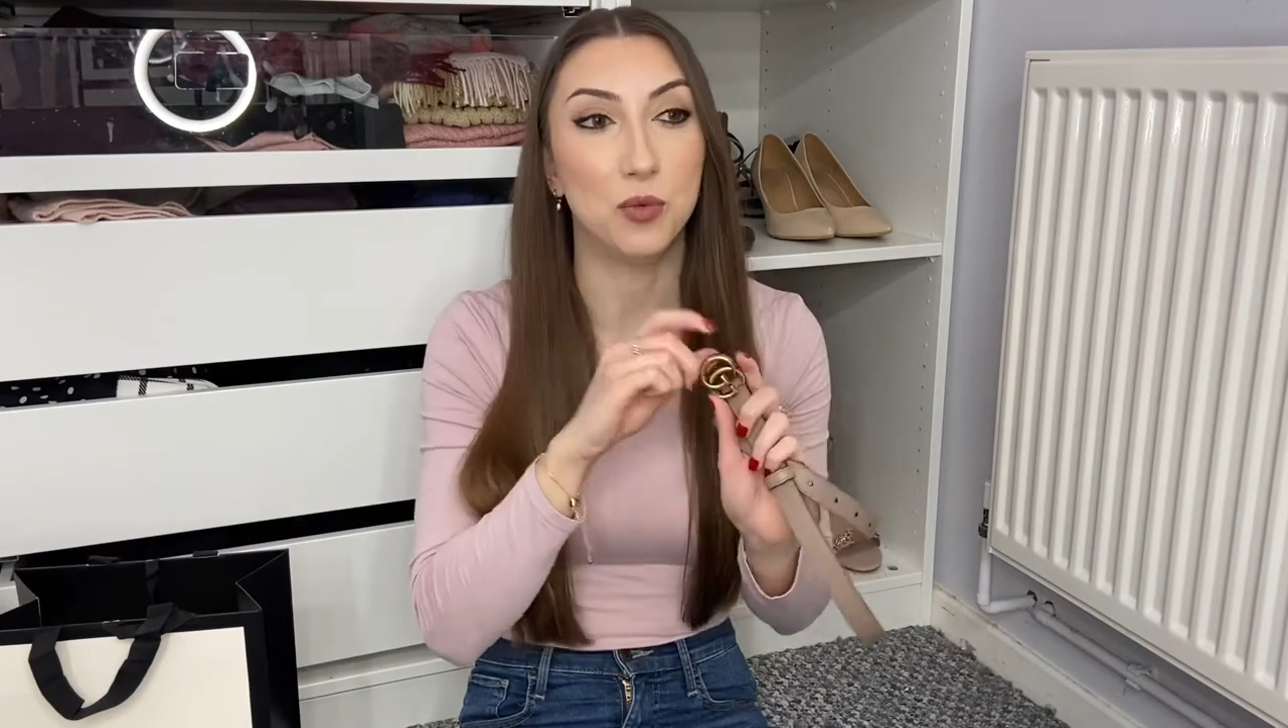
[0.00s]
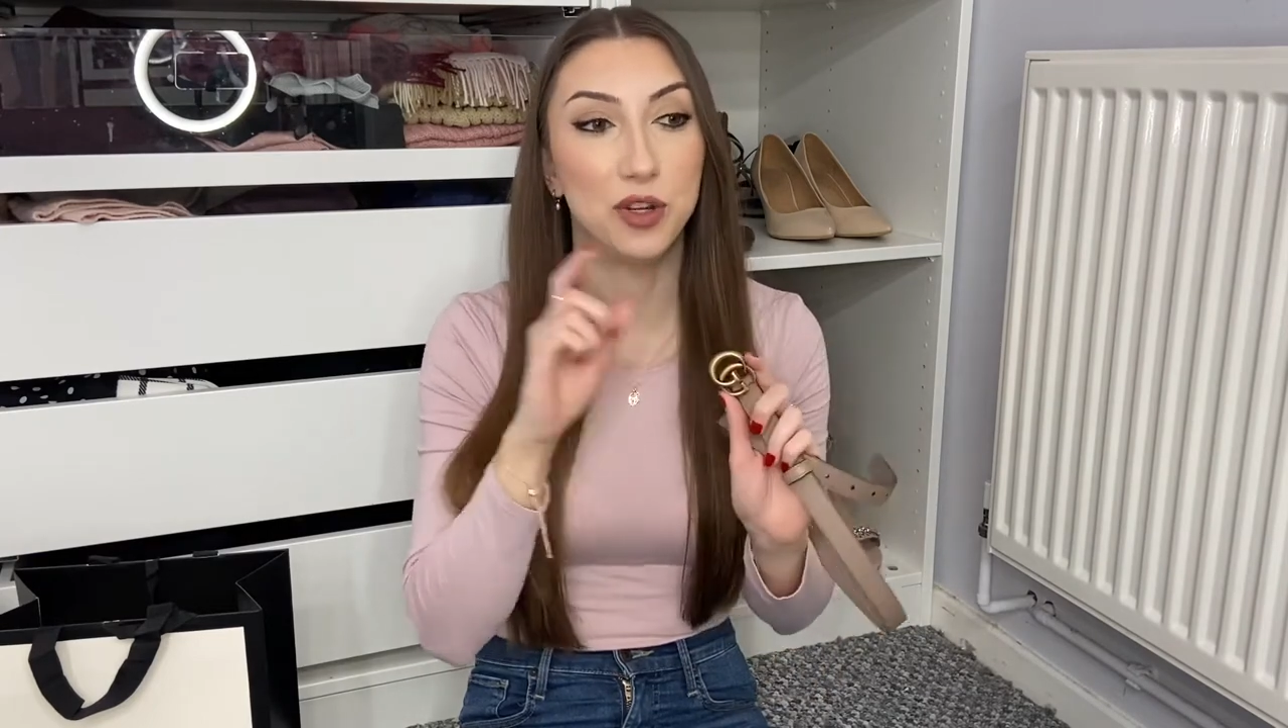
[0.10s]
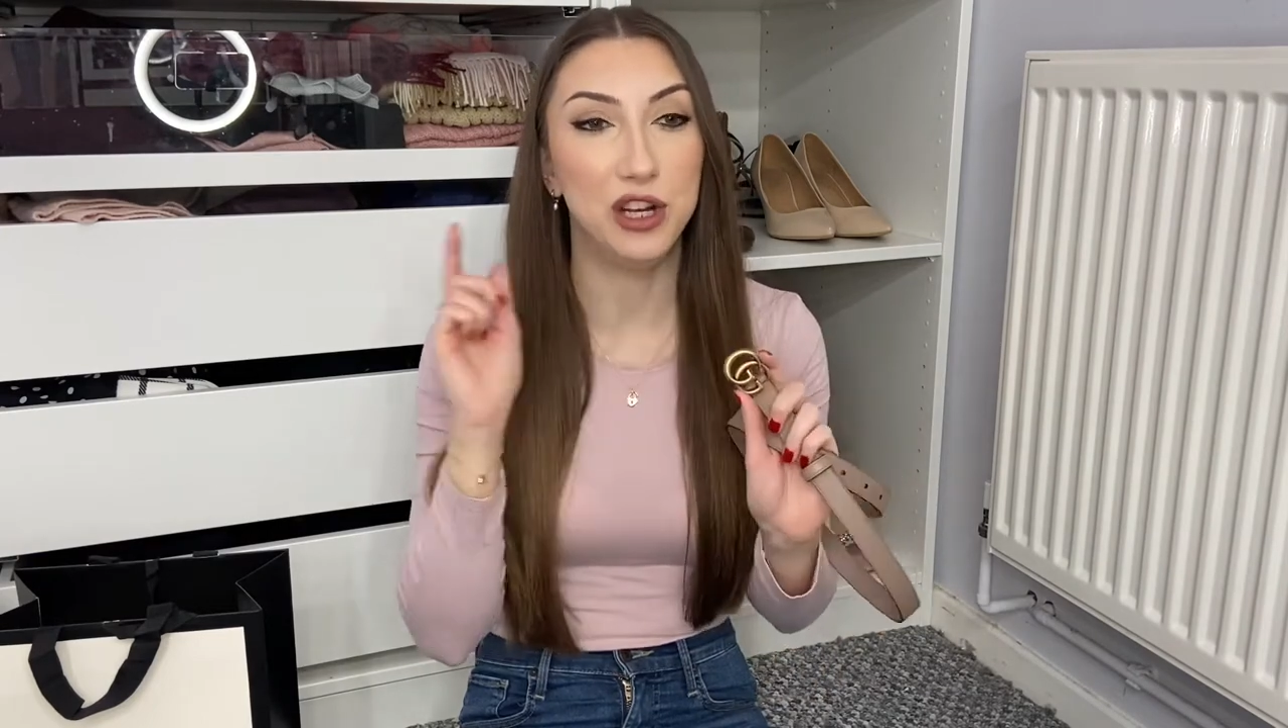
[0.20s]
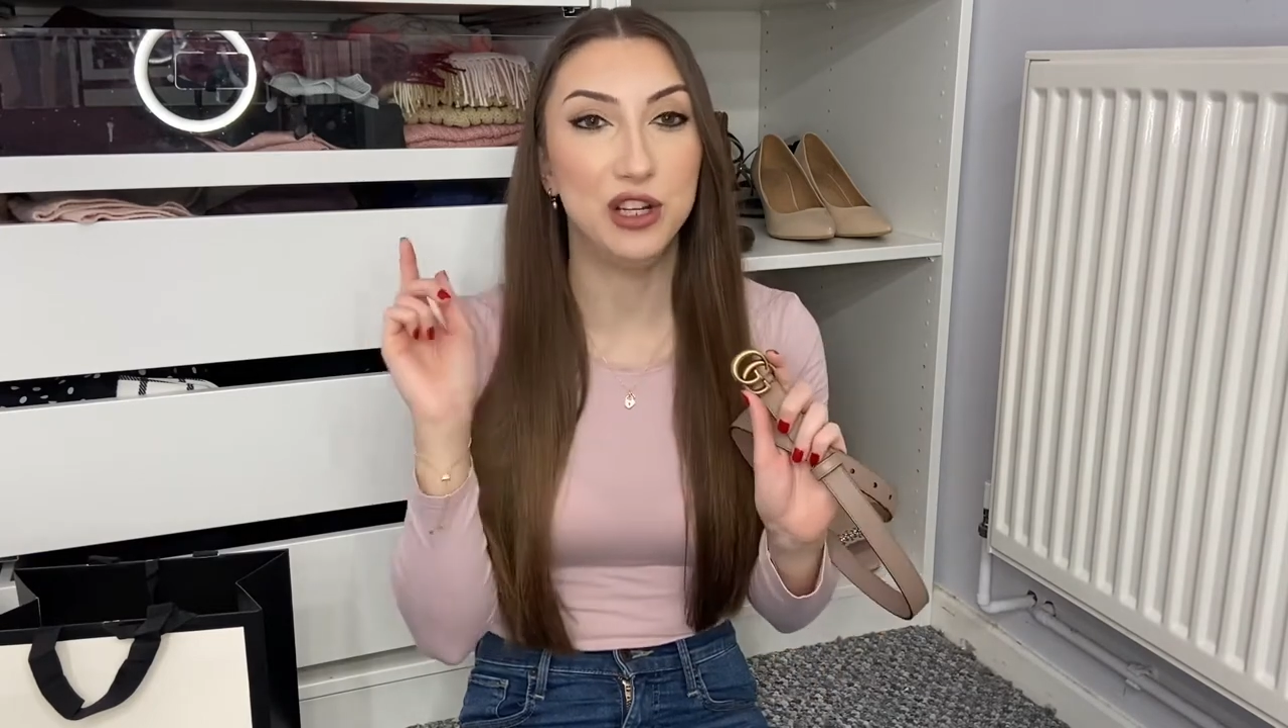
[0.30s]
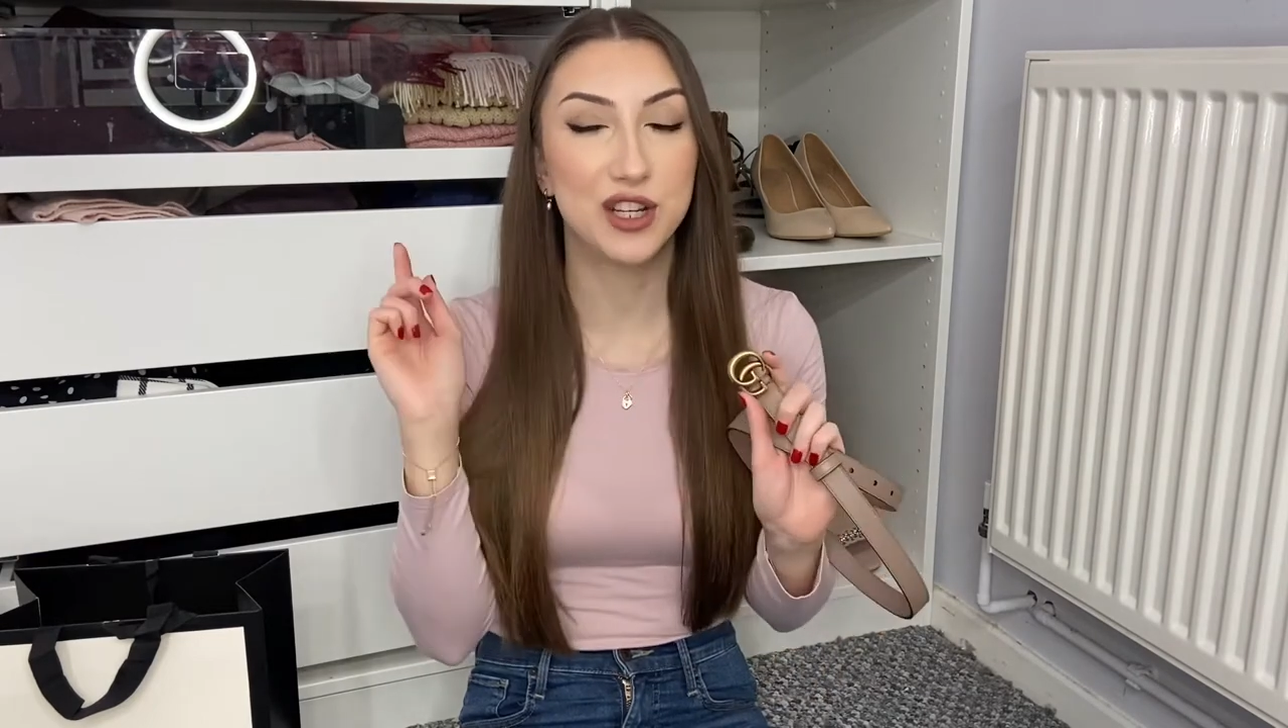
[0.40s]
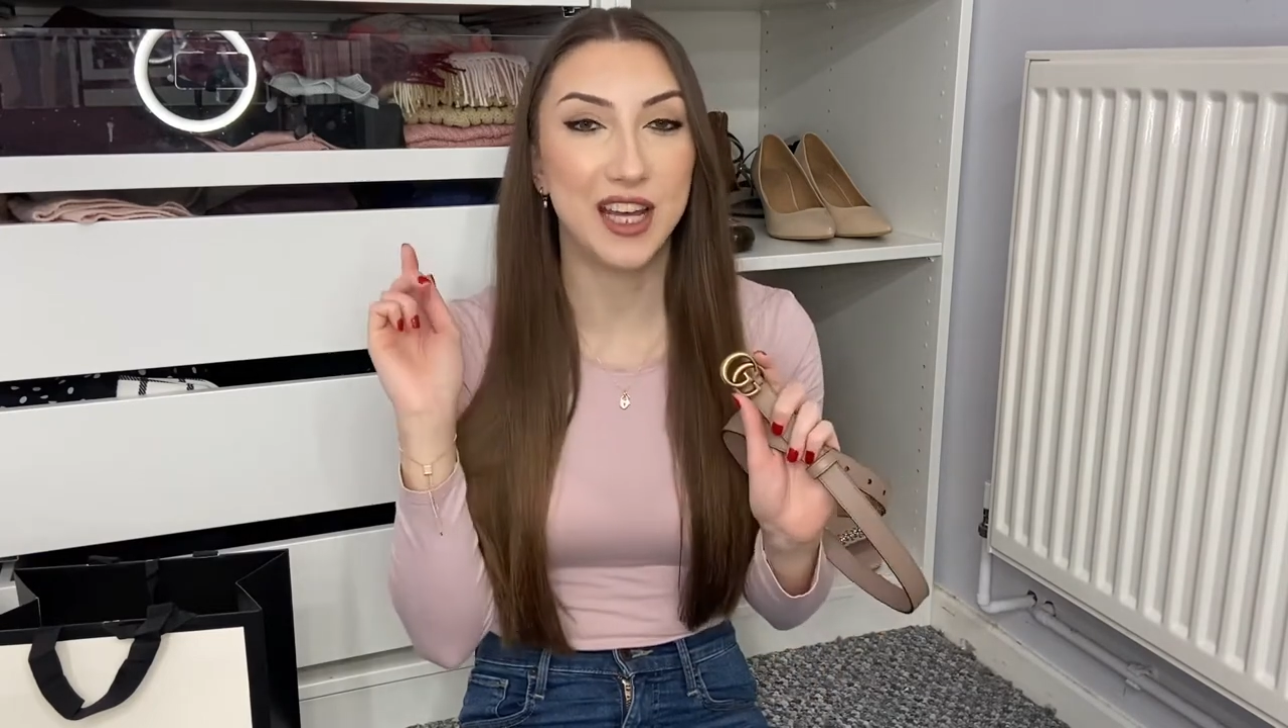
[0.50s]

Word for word: when I looked